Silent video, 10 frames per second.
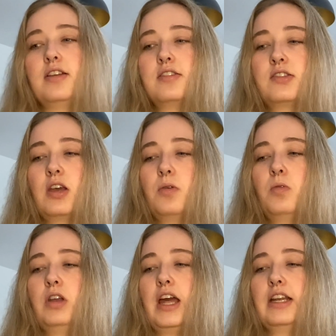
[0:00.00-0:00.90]

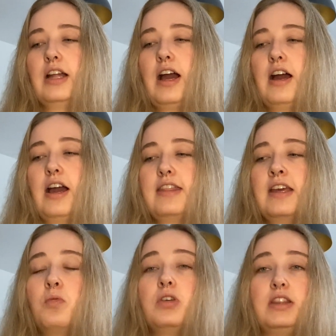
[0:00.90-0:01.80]
So like I think with